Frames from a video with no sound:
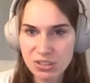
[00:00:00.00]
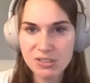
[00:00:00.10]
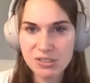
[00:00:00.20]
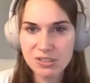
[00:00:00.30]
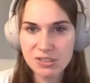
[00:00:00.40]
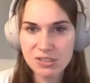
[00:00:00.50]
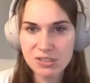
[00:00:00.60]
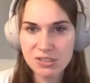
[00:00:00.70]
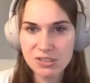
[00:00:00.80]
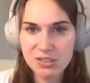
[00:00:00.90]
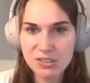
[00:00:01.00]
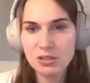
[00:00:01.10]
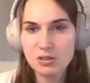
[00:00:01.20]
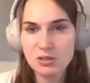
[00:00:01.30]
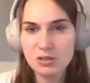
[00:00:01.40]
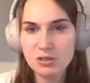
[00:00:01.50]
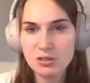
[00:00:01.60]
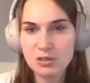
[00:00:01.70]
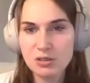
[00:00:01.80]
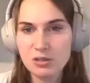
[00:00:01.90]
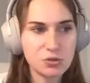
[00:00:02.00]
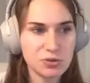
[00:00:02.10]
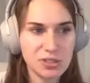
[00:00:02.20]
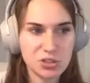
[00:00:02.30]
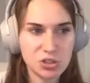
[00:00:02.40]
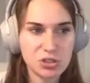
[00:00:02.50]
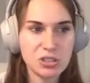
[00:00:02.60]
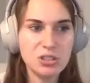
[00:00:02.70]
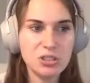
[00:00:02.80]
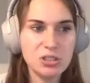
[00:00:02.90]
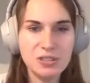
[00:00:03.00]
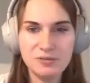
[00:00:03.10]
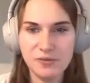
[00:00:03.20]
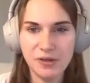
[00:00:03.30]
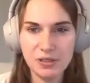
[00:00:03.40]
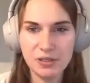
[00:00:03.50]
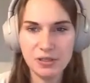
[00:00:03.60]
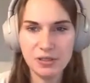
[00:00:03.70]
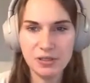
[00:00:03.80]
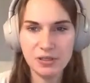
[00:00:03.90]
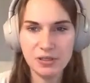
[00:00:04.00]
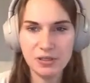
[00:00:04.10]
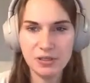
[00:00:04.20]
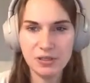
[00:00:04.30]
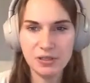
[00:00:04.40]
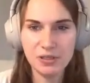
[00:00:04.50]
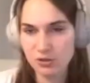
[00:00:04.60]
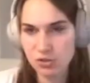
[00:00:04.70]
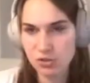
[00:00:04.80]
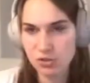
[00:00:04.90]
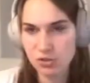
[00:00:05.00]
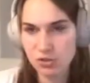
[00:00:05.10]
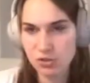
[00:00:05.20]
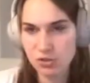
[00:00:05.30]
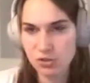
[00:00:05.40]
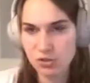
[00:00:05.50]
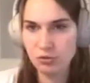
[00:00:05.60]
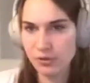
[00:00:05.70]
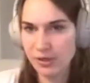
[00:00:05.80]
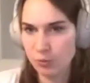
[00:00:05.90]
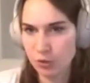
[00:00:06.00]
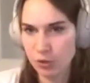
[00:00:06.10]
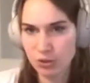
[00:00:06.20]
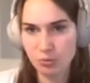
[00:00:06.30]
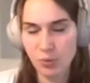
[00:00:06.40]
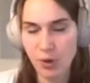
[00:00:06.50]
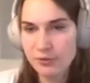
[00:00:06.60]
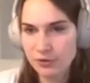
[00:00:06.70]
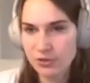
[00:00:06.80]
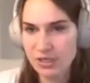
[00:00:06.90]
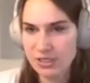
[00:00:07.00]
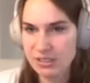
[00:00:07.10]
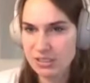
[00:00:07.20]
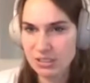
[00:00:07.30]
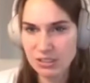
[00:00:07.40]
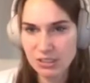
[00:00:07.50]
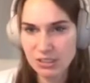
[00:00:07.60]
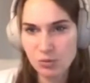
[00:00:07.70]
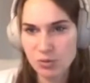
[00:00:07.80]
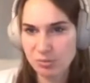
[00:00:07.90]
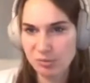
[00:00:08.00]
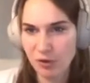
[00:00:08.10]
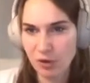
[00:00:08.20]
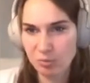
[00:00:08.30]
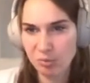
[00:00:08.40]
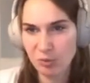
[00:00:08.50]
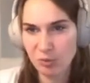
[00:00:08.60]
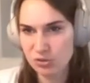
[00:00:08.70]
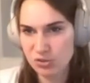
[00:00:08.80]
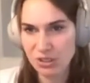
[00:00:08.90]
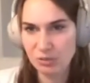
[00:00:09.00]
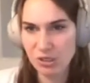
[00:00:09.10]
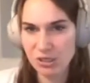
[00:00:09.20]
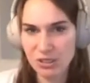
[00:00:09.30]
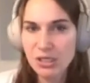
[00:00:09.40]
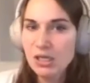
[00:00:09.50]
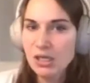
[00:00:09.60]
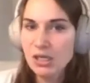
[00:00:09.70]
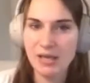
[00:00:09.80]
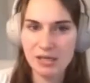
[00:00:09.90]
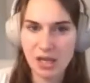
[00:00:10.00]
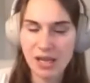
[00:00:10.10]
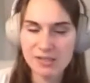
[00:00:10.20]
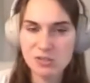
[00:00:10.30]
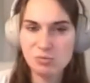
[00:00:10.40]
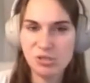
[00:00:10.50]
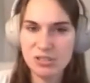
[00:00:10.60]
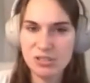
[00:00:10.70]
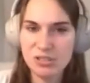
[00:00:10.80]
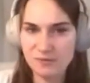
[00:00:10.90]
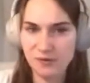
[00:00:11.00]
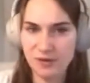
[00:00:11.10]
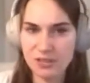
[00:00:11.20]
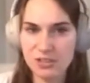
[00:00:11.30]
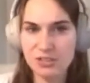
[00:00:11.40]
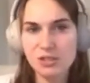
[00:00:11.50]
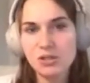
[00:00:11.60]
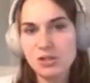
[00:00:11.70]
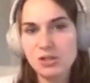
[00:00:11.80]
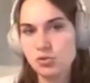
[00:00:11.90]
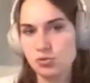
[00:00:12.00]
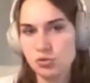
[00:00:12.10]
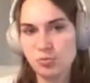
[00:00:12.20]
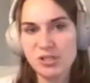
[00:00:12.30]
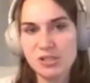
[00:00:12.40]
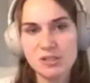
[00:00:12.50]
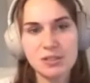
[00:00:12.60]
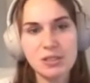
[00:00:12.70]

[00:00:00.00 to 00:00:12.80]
and connections, so essentially you need to define what type of layers you will choose for your neural network, how they're connected, what type of hyperparameters come in, and that has to be a defined search space.